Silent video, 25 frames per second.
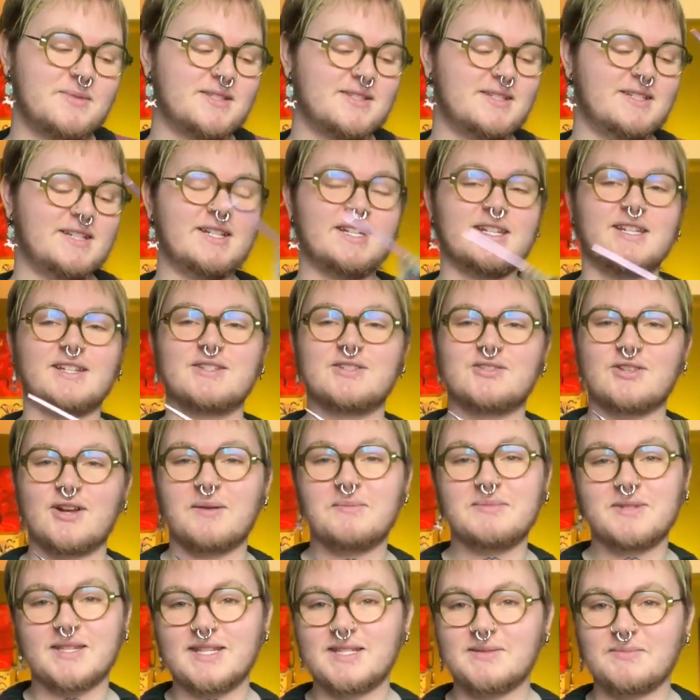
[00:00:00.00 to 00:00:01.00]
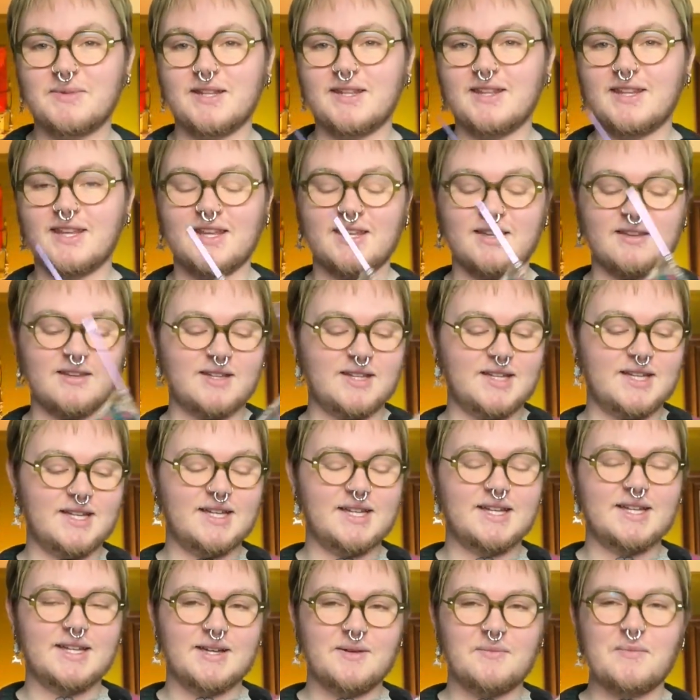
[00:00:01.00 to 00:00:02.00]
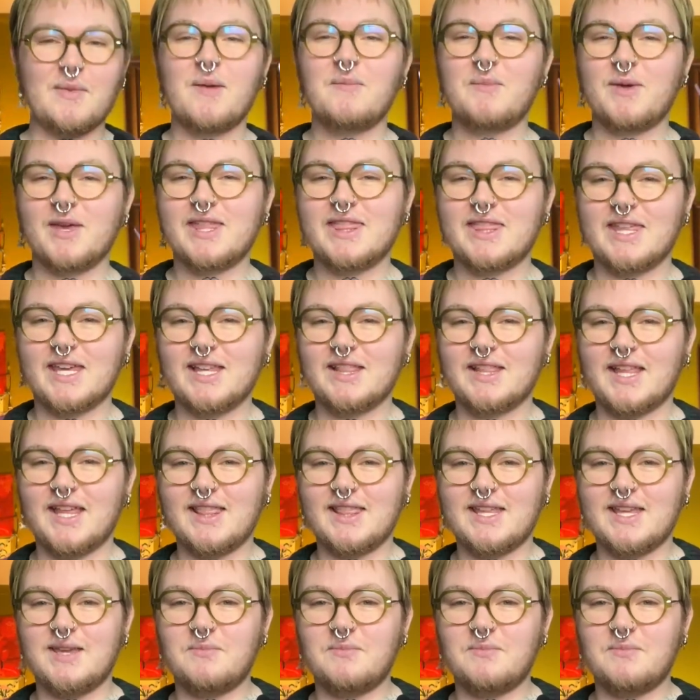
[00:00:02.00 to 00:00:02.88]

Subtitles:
Knitting stripes has been like my big thing lately,